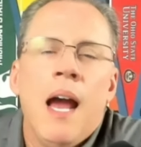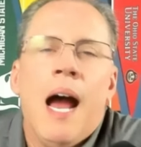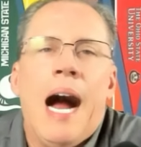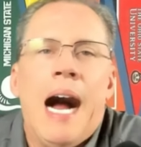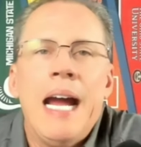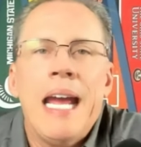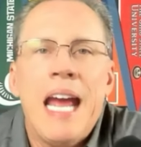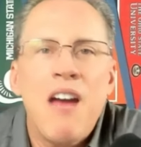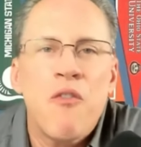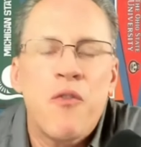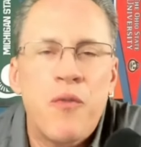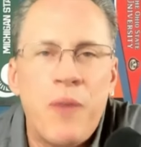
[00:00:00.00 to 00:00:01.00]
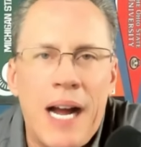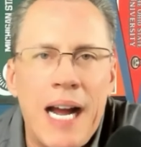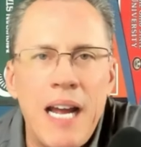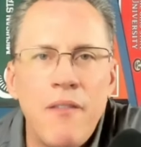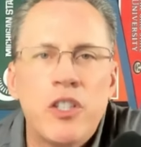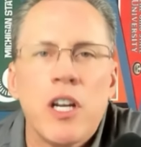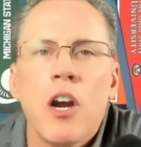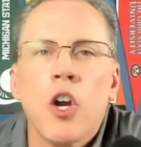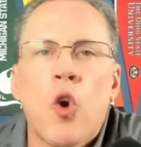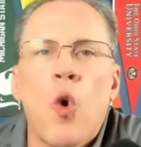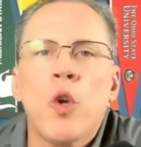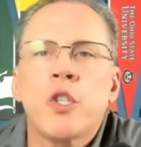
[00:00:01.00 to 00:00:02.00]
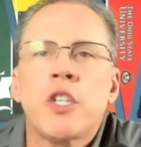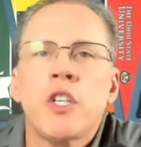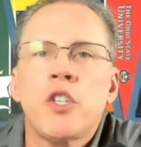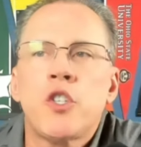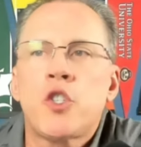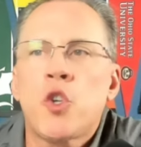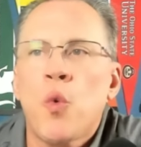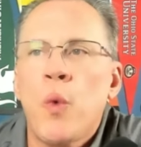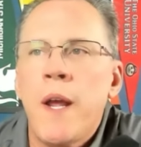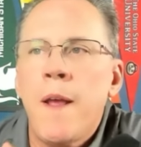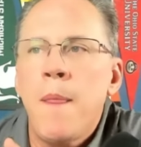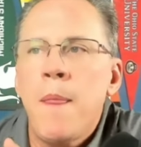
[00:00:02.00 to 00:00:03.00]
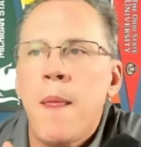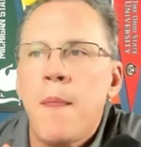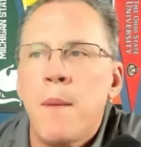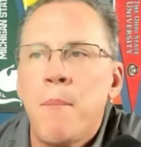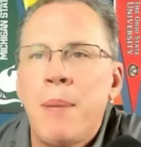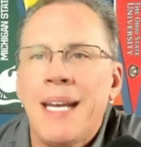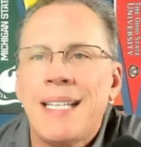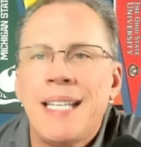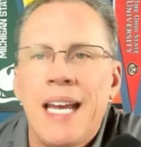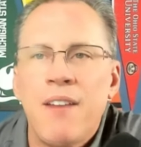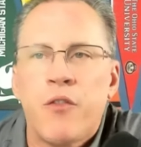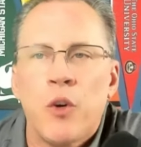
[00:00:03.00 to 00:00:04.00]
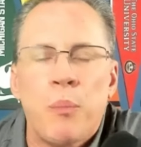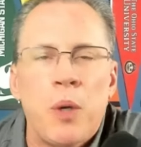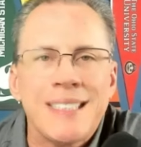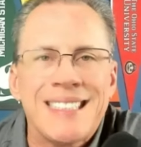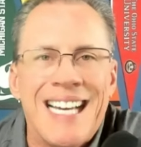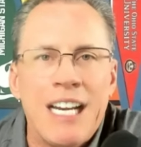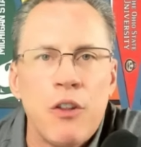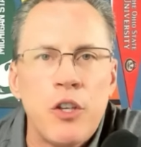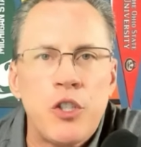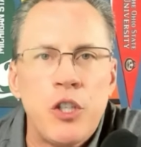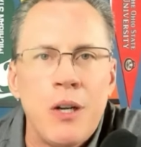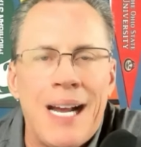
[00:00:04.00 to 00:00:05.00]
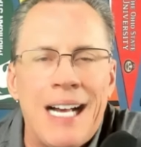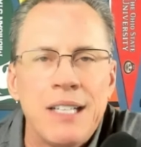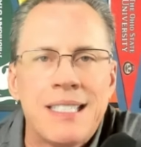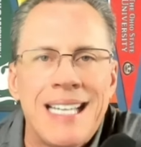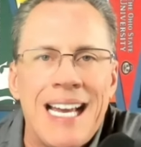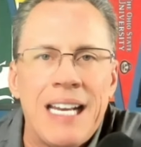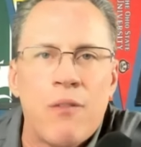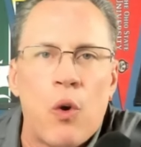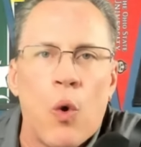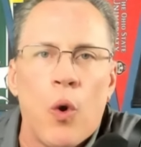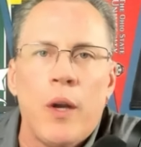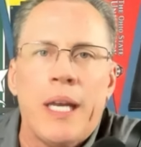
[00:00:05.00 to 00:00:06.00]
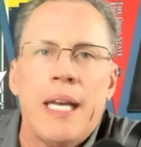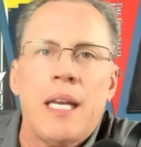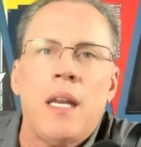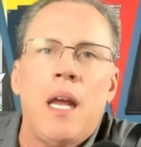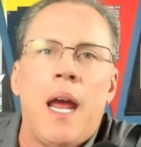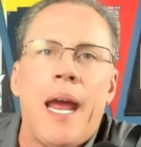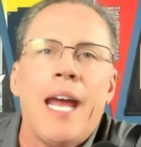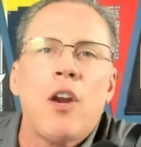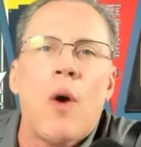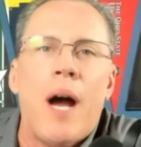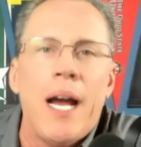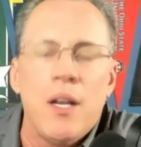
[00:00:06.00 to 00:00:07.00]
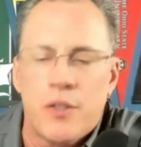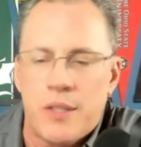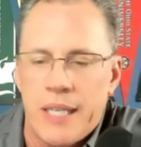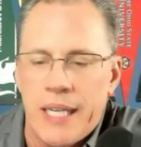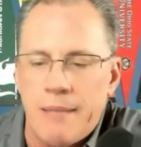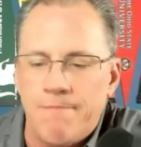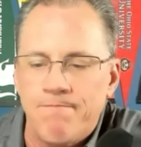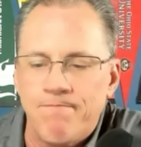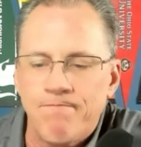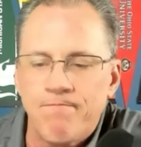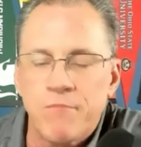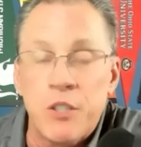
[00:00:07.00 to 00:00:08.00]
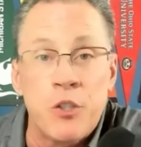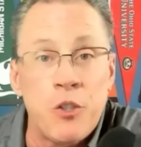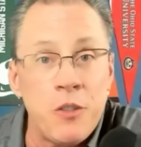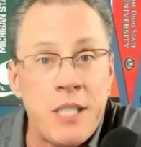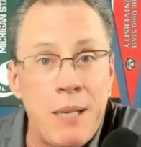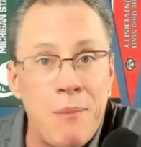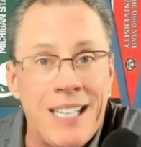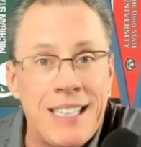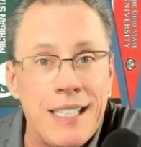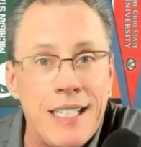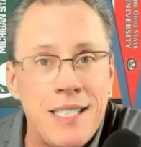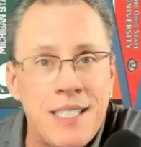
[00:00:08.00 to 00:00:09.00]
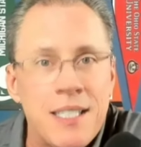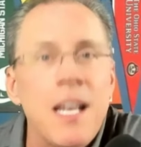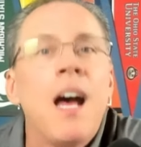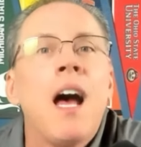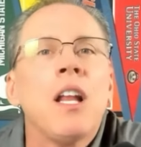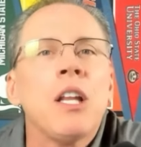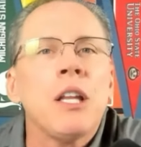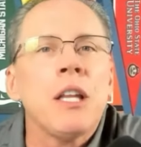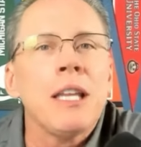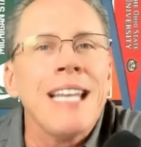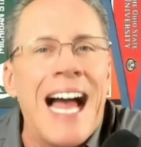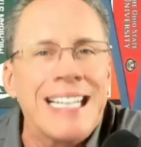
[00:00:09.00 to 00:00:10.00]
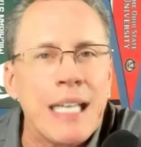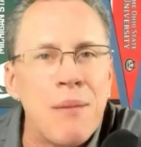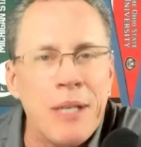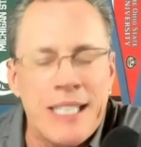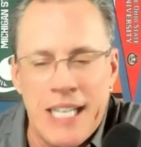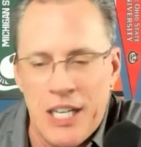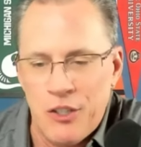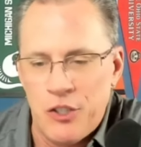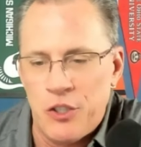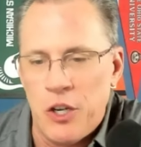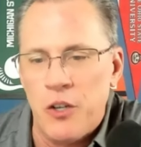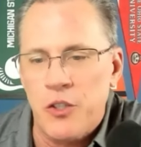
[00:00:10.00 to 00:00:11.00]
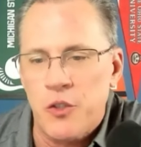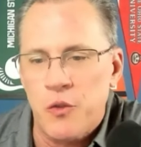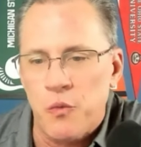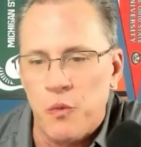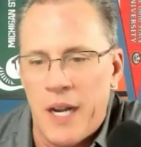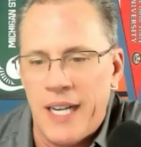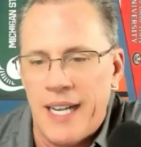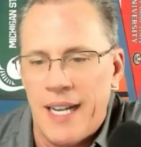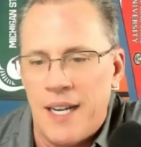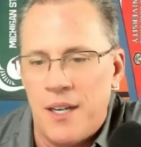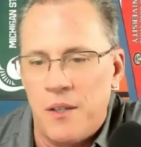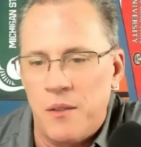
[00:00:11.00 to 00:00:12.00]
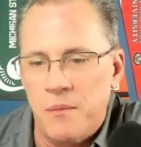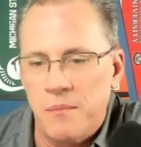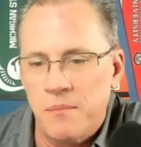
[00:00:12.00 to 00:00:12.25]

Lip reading: I have five dark horses to win the Big Ten football title this year outside of Oregon and Ohio State. Does your team make the list? Lockdown Big Ten starts right now.